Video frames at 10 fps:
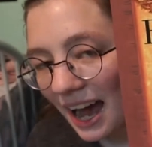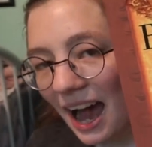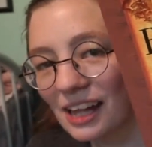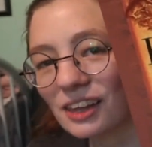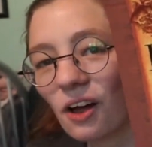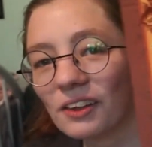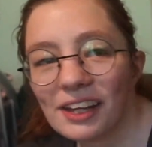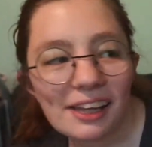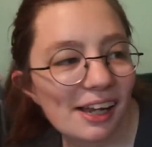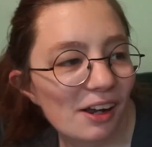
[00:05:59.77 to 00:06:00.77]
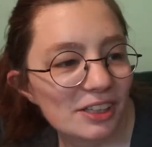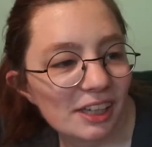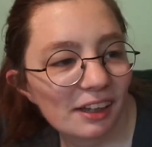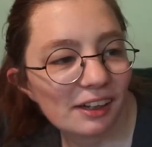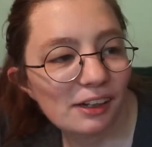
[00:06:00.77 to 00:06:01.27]
I saw this and I was just
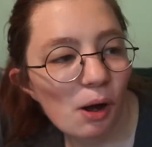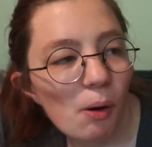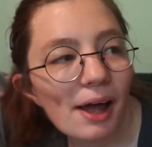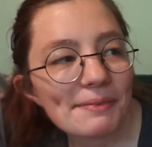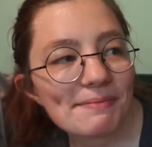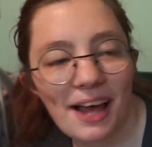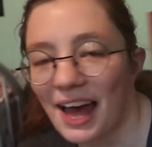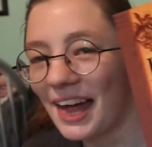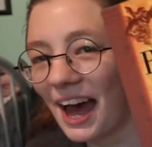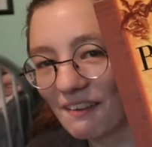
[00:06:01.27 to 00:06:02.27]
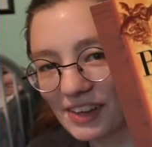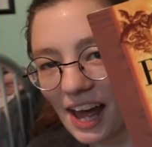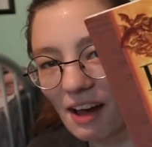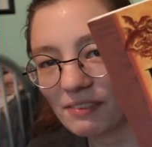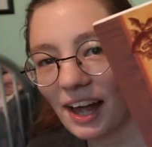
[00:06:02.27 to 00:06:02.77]
like, you know what? I have to
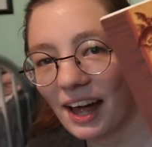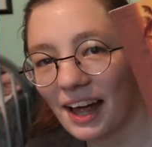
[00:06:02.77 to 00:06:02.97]
have that.